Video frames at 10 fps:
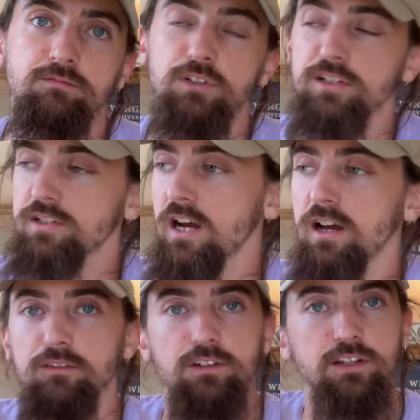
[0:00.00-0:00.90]
Let's
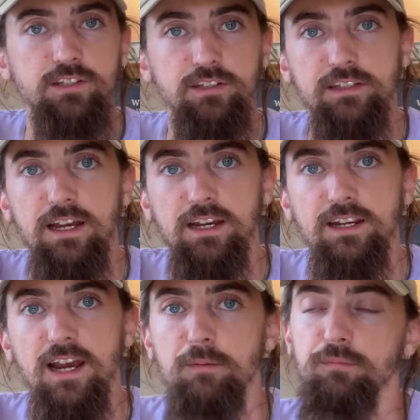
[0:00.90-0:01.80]
not exceed that
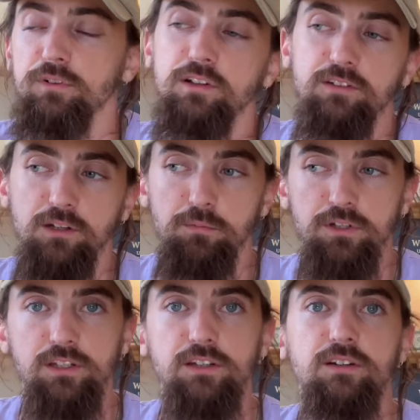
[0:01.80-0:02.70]
cap. That's gonna
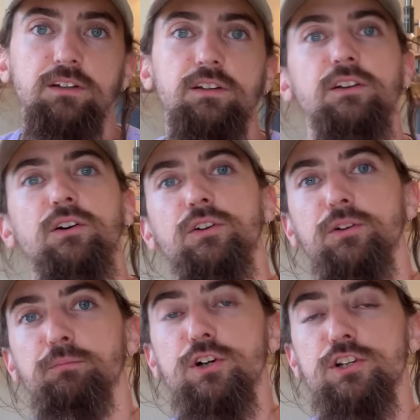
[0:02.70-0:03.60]
be,
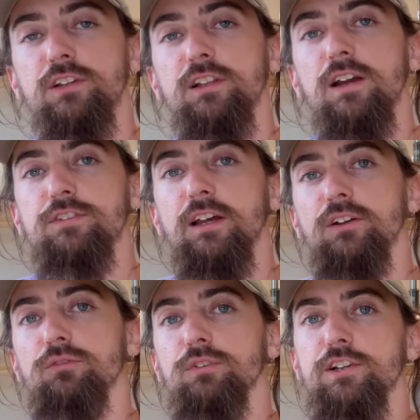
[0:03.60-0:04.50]
you're pushing
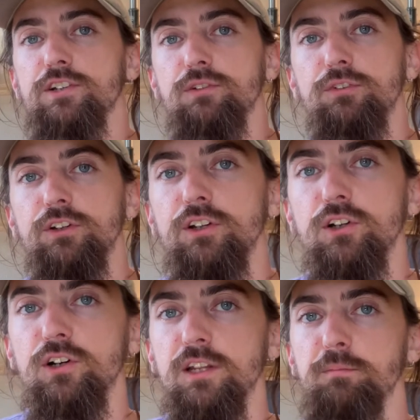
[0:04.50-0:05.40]
lifestyle inflation if you're gonna
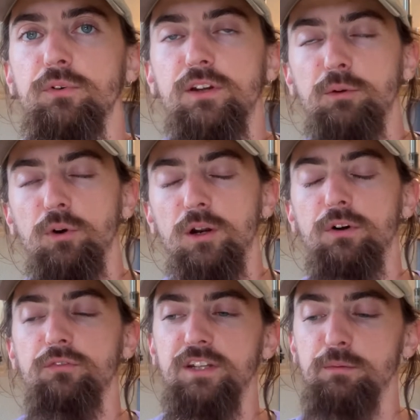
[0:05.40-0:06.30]
go anywhere
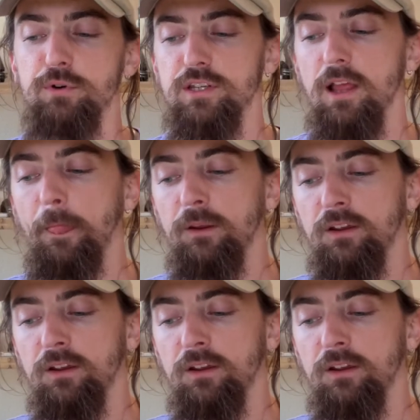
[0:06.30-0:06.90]
above 50%.